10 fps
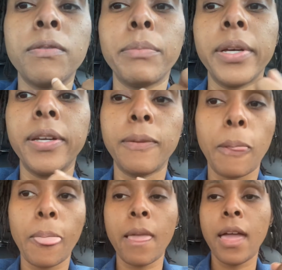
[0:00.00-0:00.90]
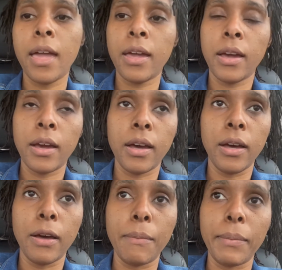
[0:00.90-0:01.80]
but
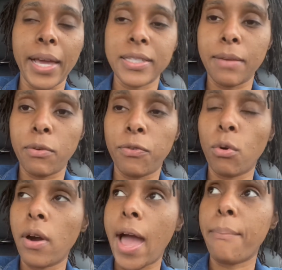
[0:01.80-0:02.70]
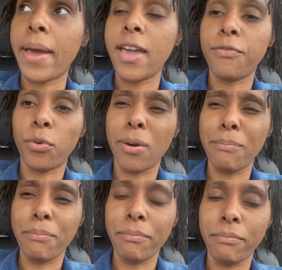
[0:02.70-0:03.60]
um, like I said before, I paid for
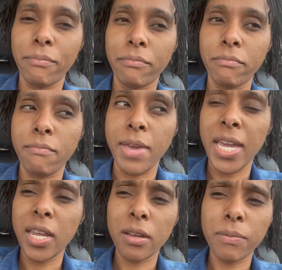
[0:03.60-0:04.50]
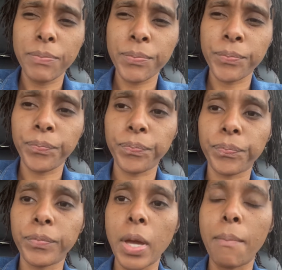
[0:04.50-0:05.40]
medium,
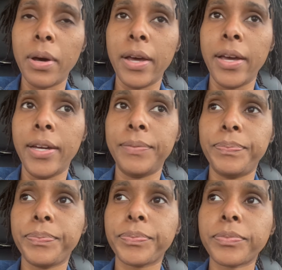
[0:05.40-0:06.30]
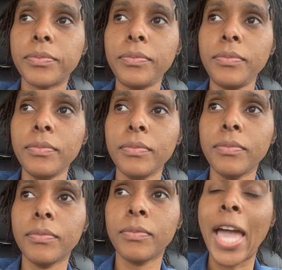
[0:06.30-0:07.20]
but
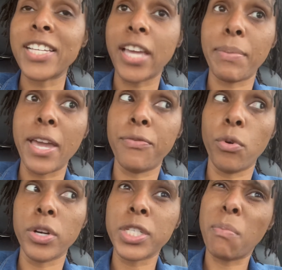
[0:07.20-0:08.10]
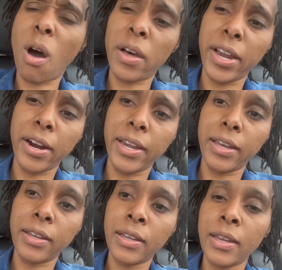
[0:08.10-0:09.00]
actually I paid for a small
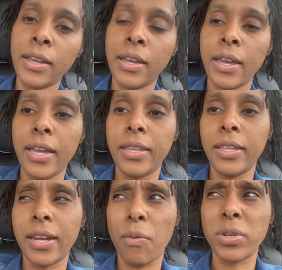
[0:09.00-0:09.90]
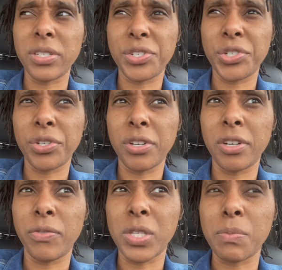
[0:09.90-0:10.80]
area and then I wasn't
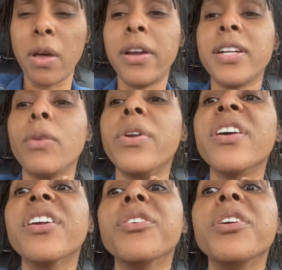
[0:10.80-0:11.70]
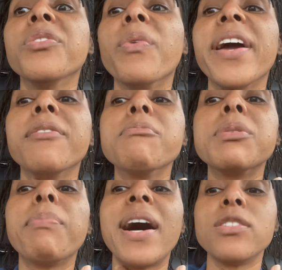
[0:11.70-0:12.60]
sure if it was small area because I wanted her to do these random
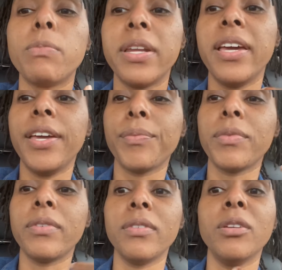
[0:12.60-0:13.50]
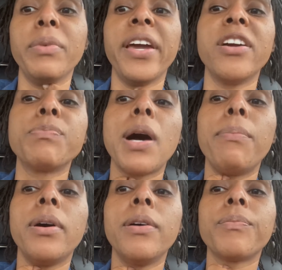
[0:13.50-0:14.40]
spots on my neck, little hairs
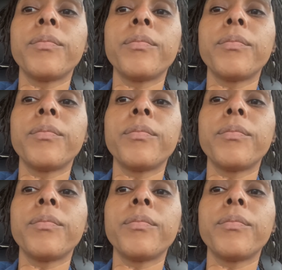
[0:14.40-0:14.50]
pop up.